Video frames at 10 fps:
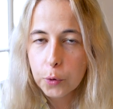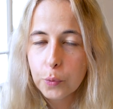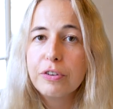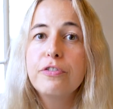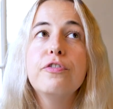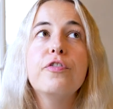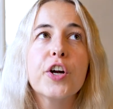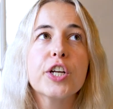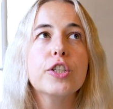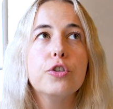with
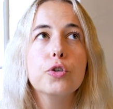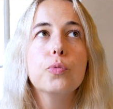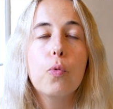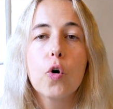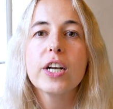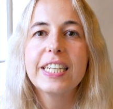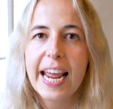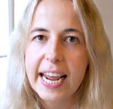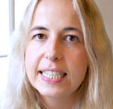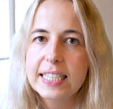thirty-two more
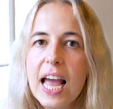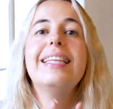days